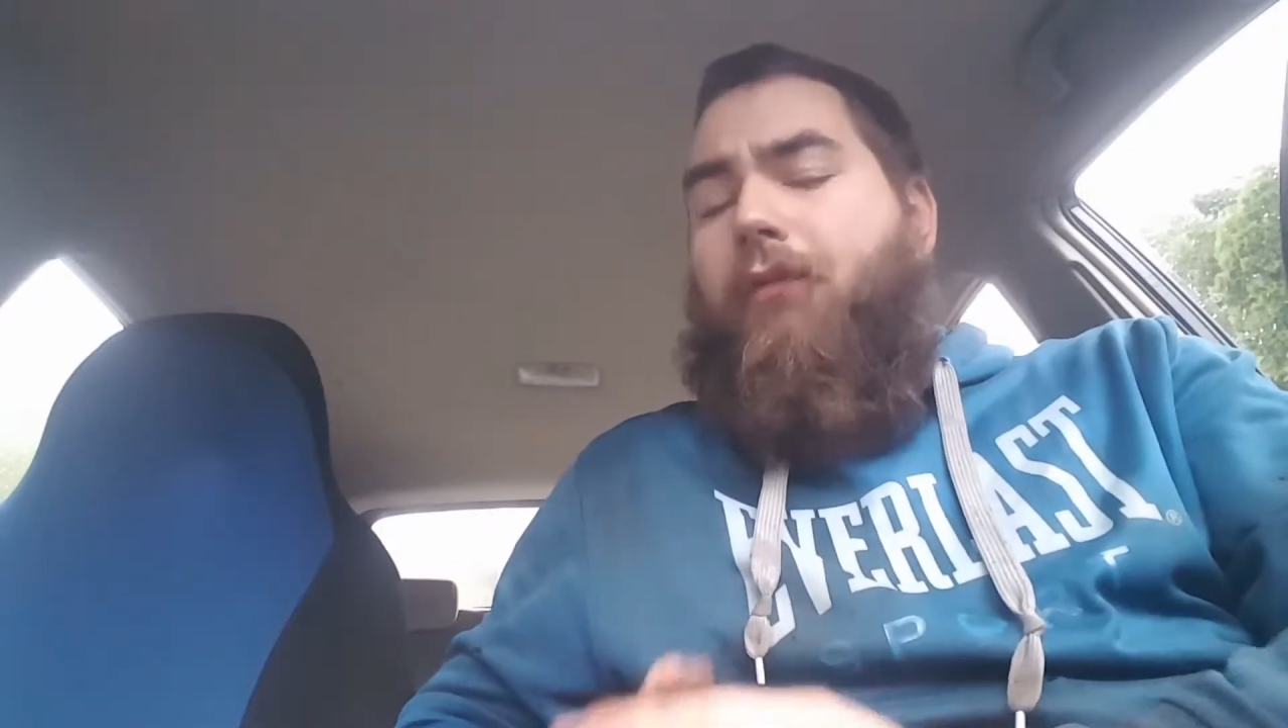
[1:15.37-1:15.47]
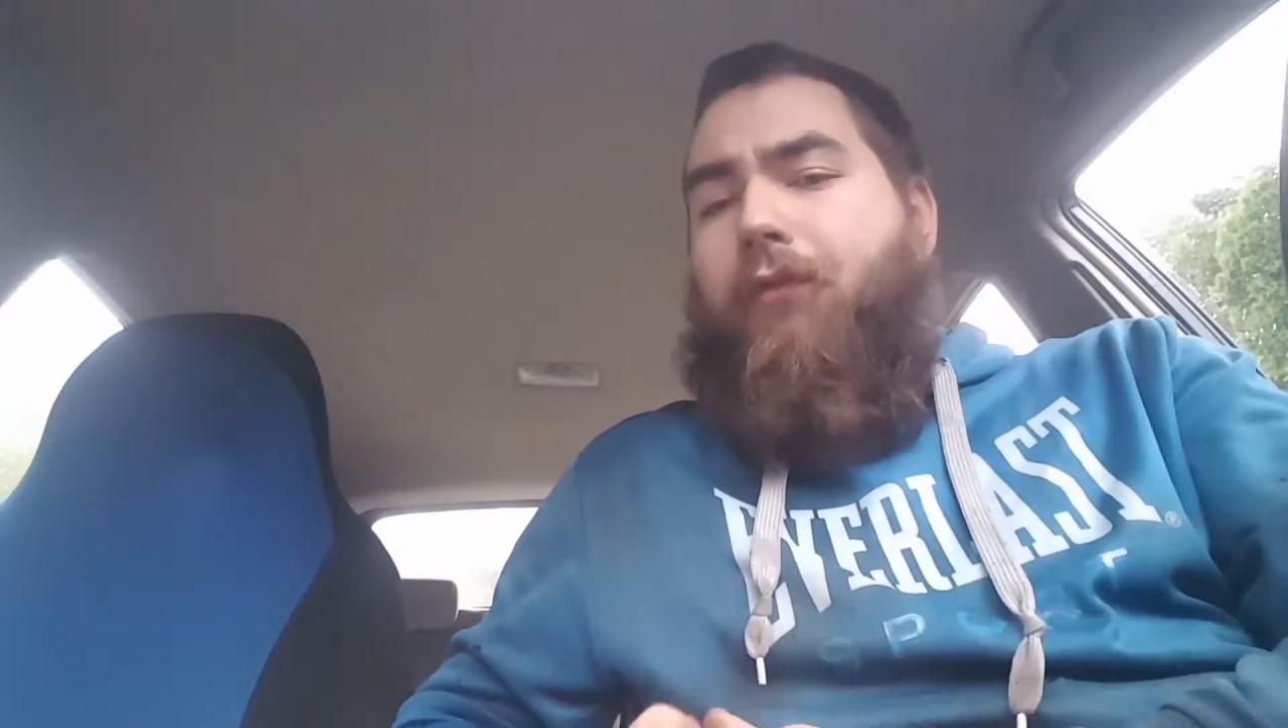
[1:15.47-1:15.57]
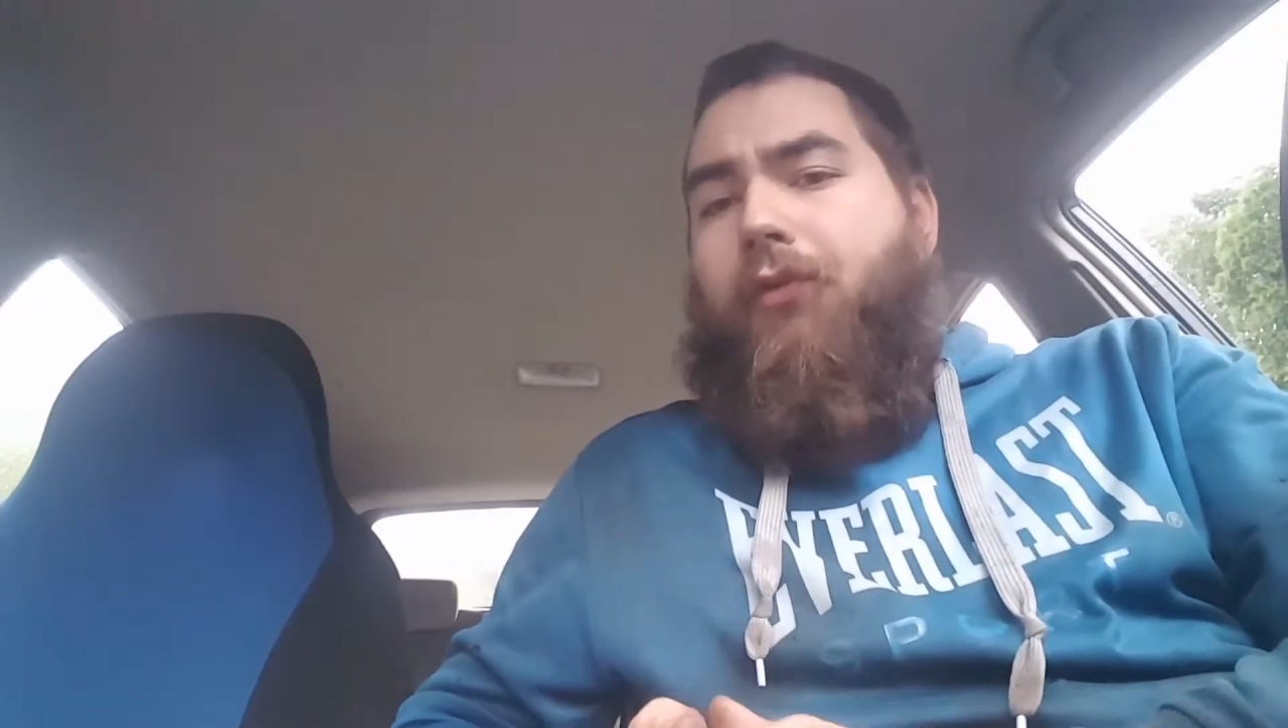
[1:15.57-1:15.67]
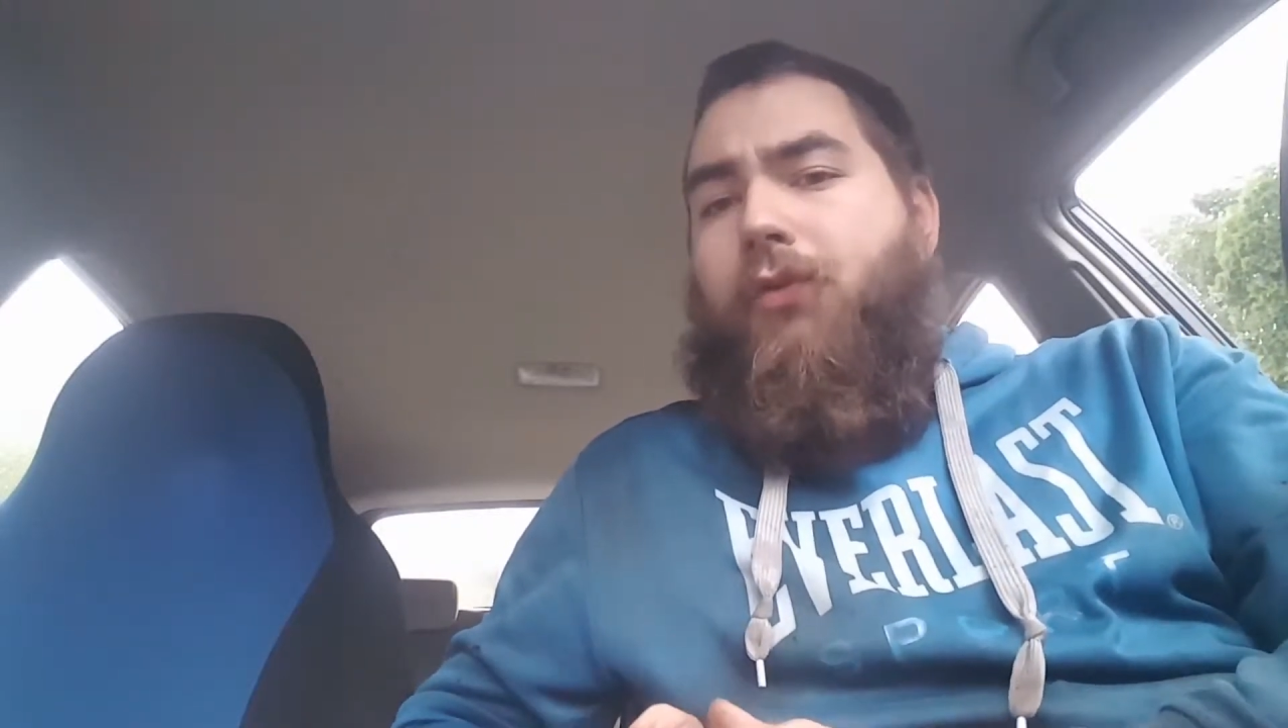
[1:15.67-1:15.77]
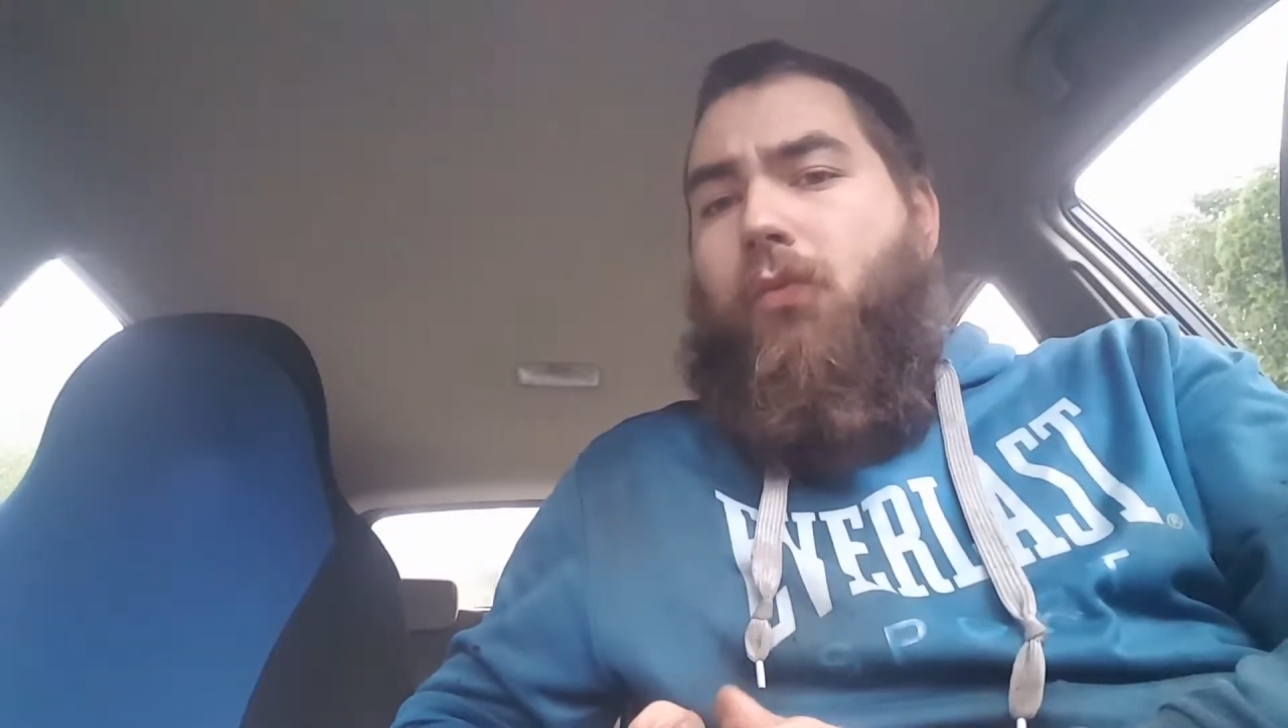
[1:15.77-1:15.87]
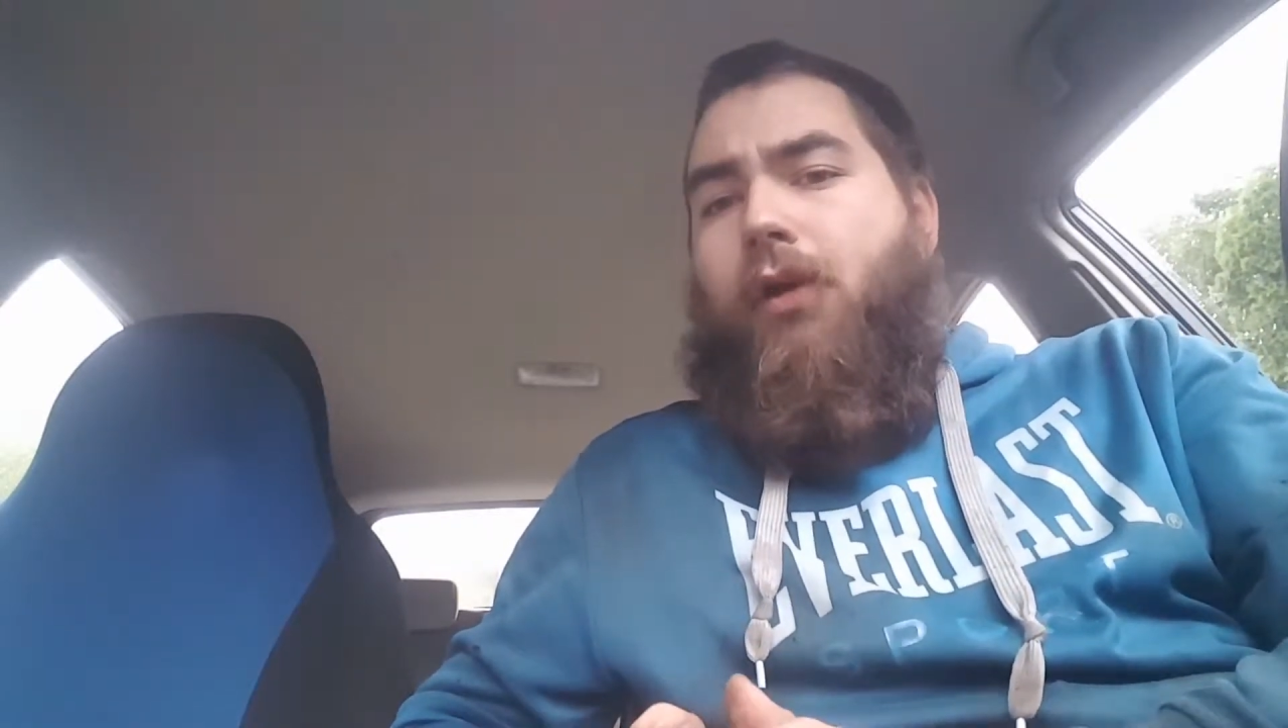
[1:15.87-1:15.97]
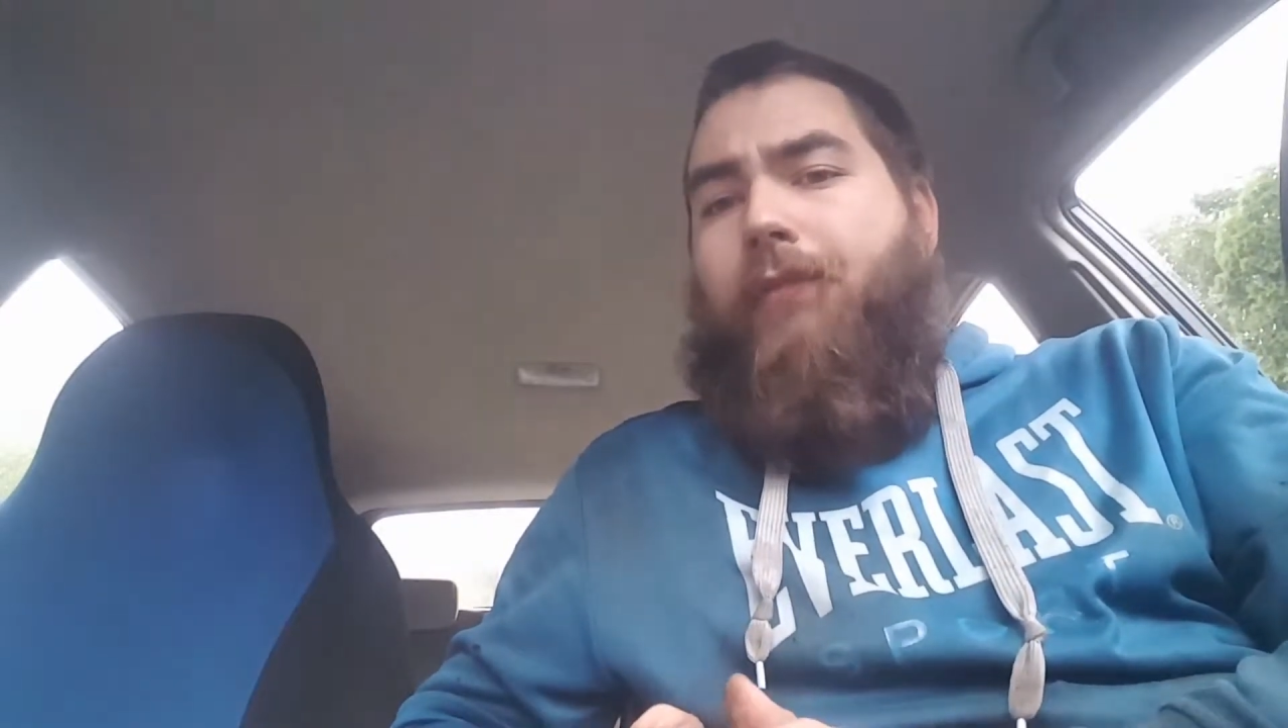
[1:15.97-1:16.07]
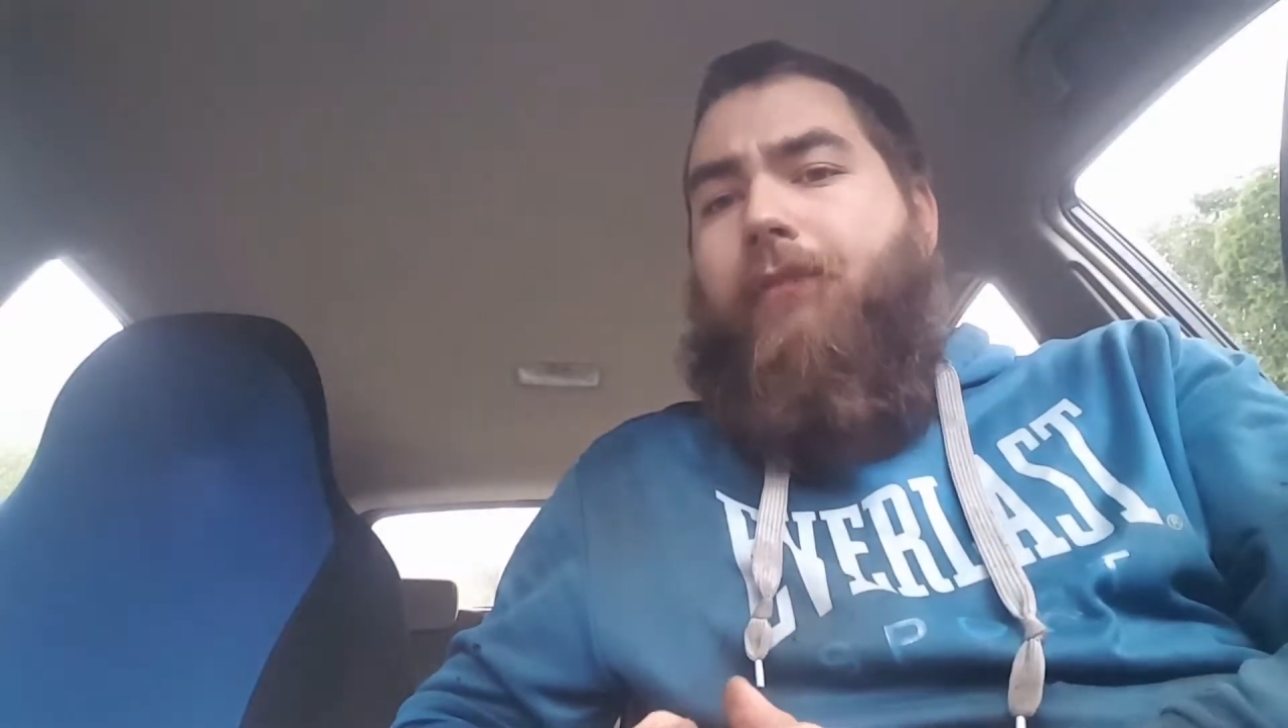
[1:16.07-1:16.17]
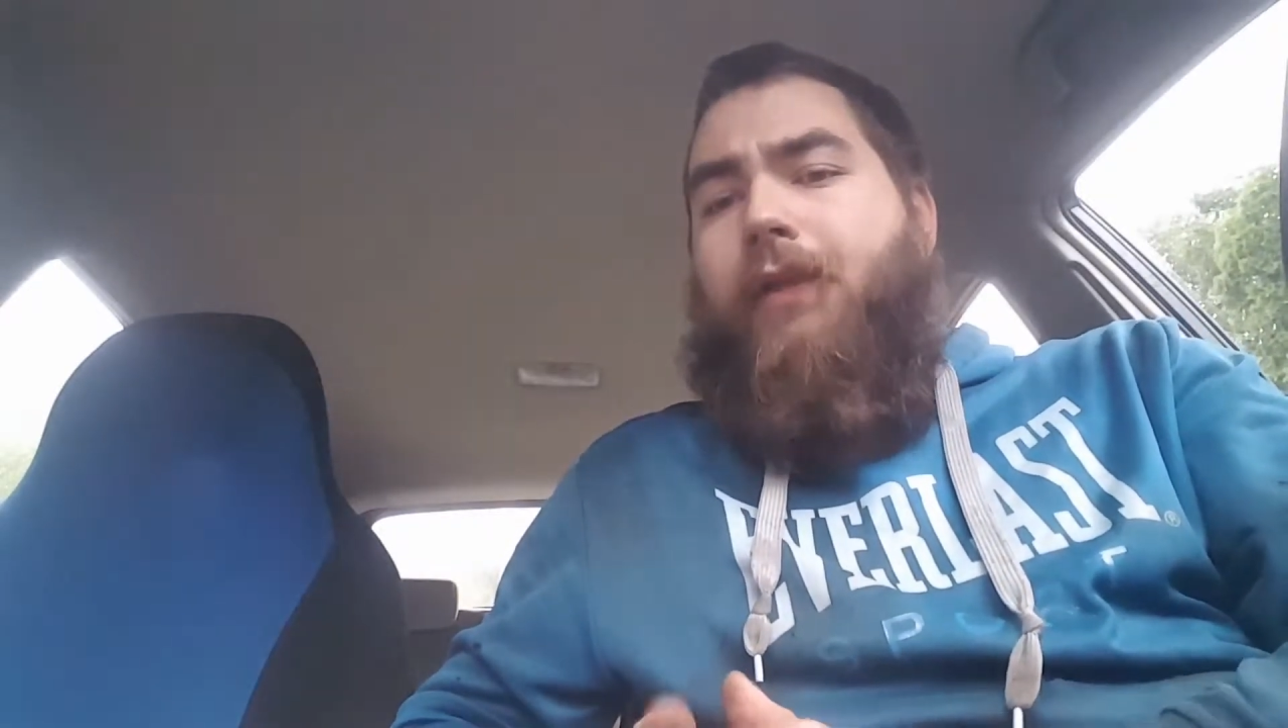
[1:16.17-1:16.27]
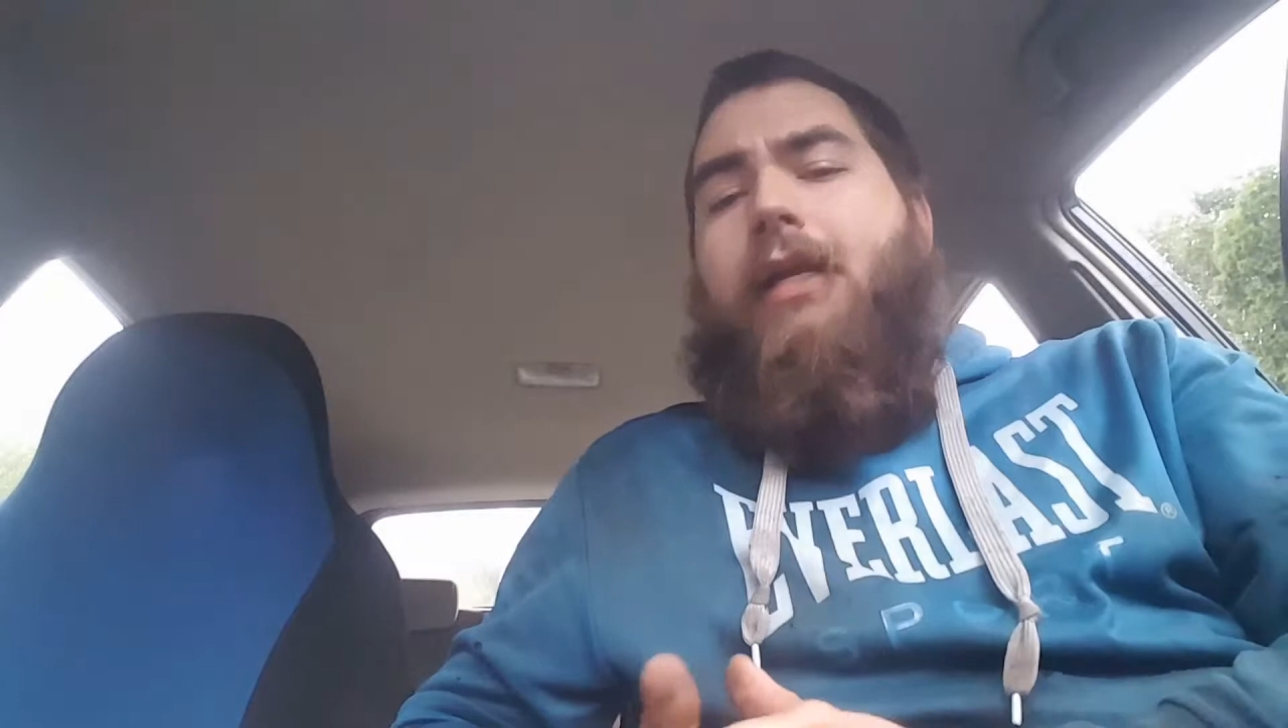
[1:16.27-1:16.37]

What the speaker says: our first one.